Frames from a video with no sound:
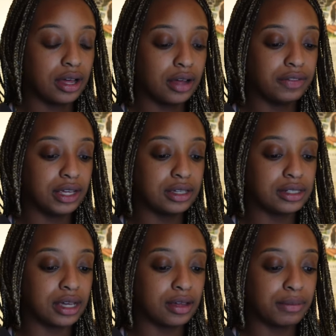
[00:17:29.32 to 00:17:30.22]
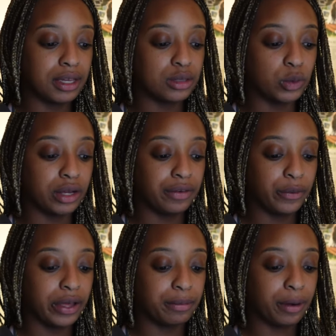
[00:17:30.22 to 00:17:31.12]
of the exam, because whenever
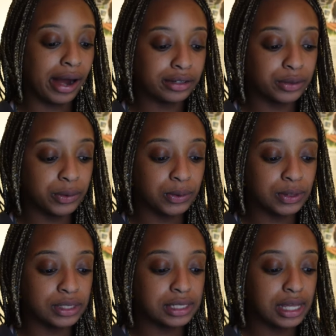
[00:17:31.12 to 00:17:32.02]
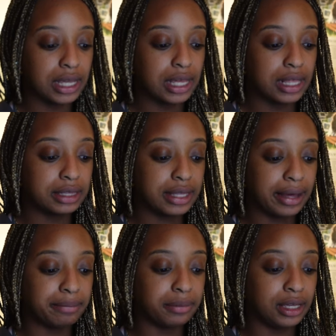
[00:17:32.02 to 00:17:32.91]
we have practicals,
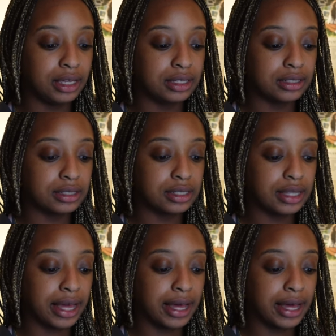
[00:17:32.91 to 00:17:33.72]
that means